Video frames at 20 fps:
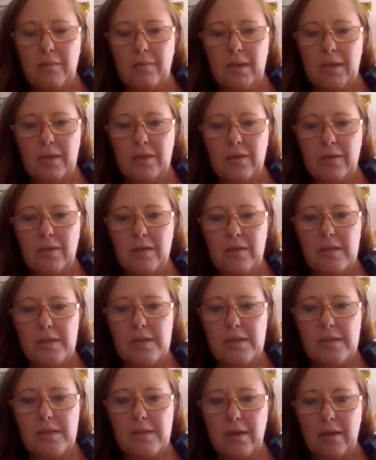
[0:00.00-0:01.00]

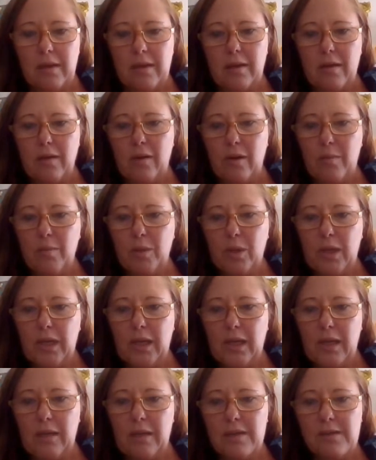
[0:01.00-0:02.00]
Because I'm
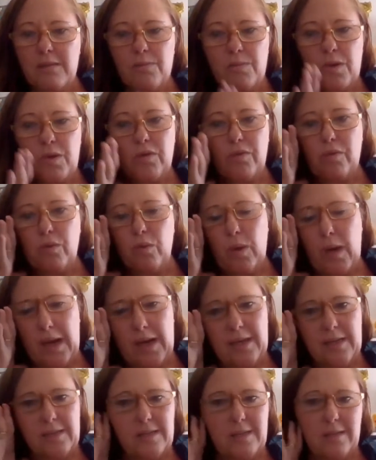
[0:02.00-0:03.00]
looking at this beautiful
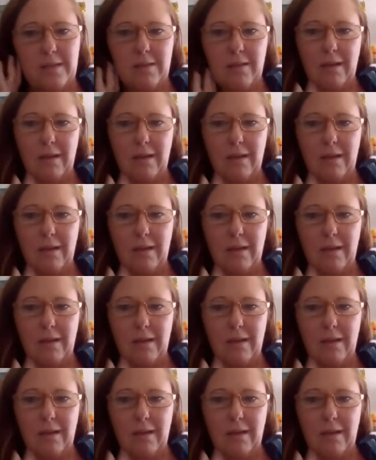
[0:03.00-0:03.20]
heart